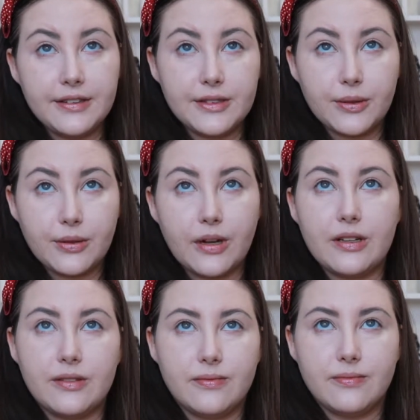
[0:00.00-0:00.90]
So
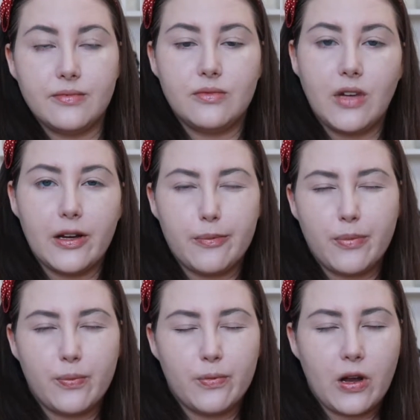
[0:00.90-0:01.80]

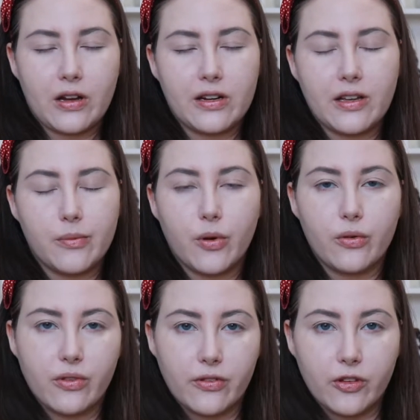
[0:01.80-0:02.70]
I'm not going to get
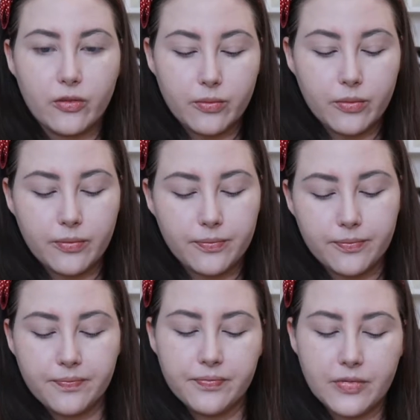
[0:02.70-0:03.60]
both of them.
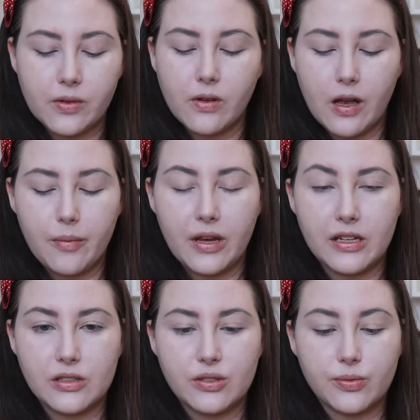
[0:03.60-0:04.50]
I
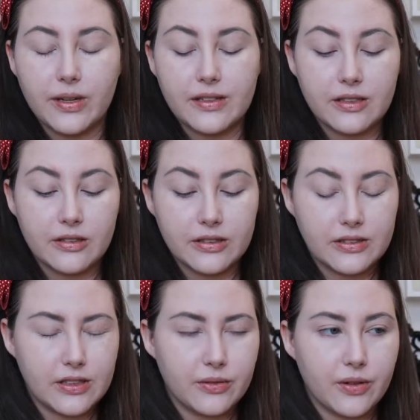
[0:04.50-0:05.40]
might just wait till I
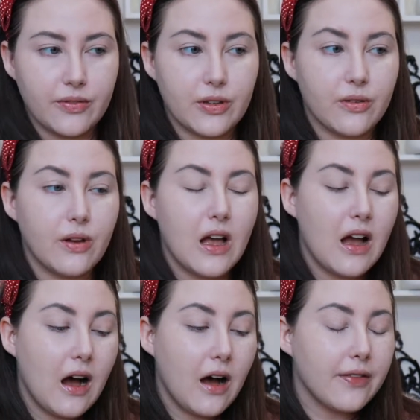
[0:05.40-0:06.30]
see a review.
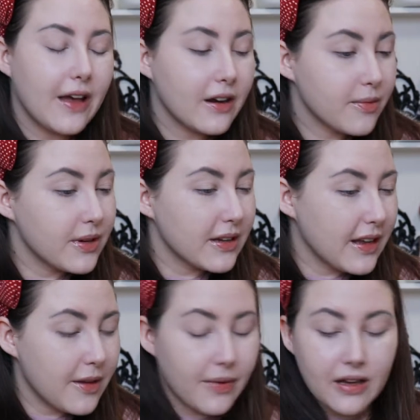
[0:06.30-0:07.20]
That Urban
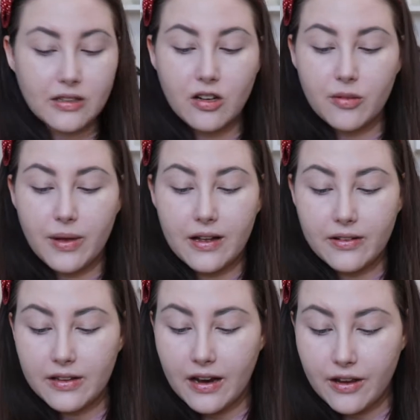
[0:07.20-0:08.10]
Decay Back Talk
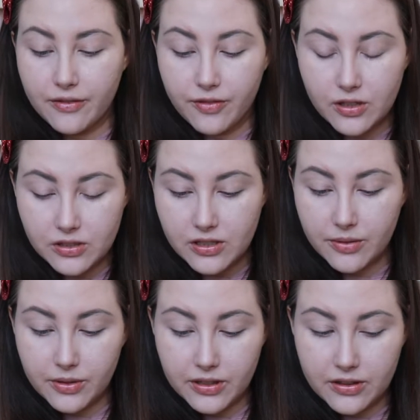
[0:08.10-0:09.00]
palette, at first I
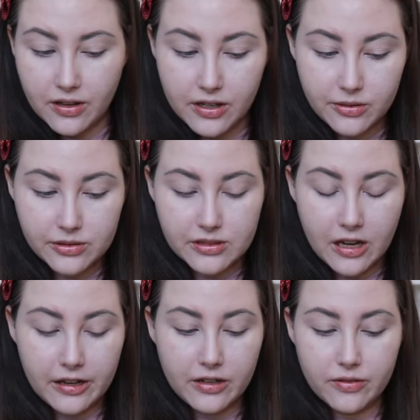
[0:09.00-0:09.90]
really thought it was
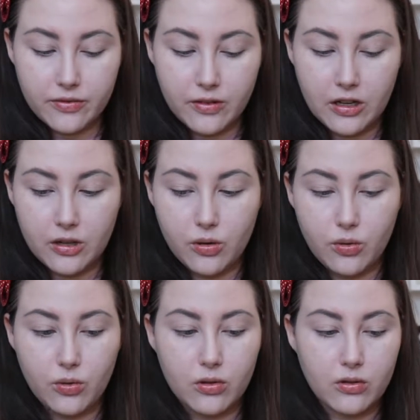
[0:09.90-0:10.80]
kind of a
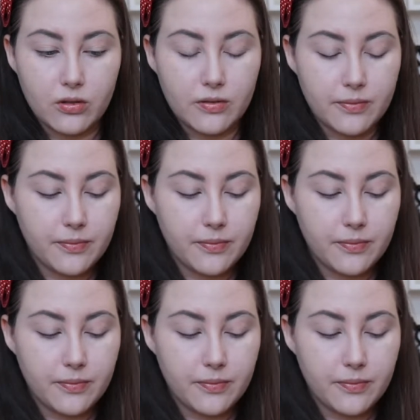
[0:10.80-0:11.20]
cool...